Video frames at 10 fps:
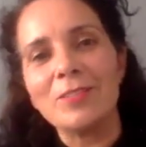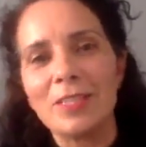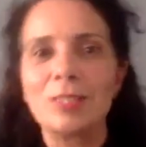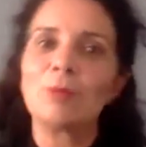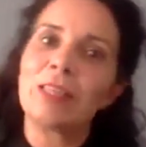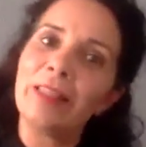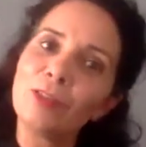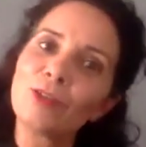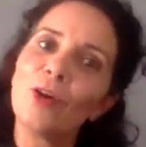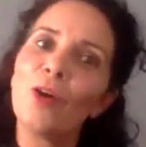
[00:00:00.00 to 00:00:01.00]
because it was in the
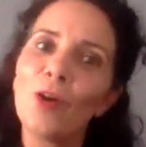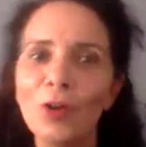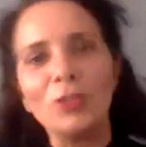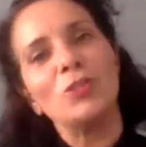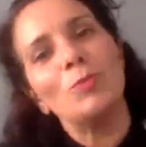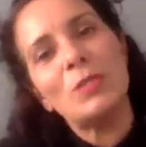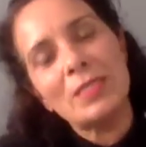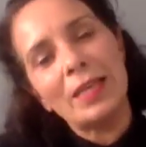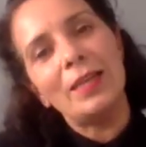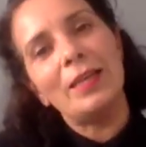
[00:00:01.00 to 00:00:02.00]
song and she was
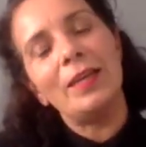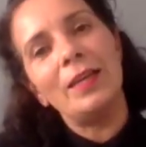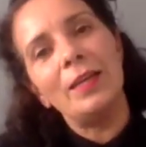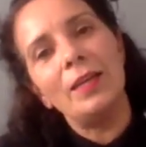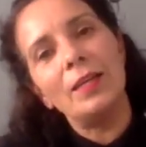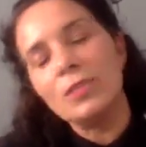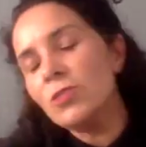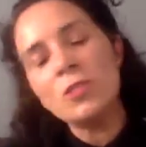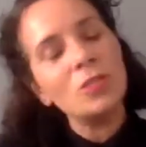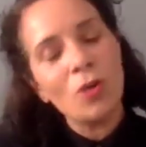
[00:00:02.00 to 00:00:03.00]
singing it because it's
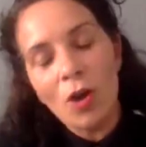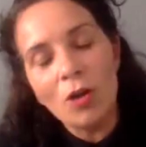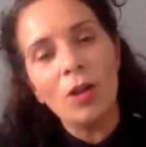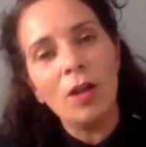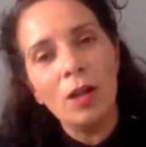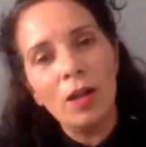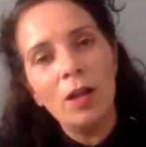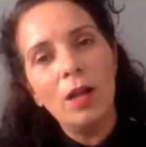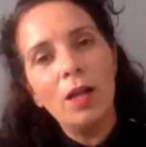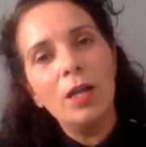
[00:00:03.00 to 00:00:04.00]
just a song.
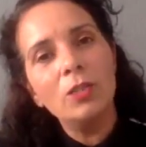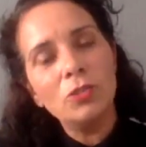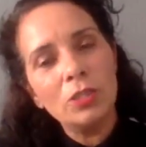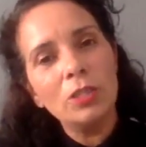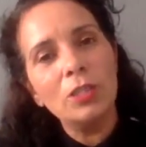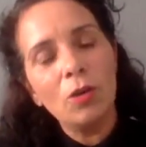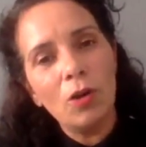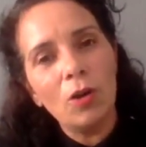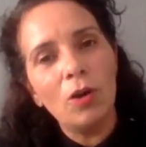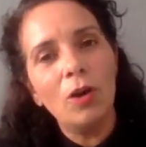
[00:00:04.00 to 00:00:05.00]
And she
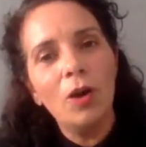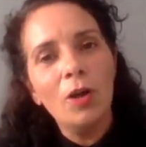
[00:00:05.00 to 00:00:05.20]
got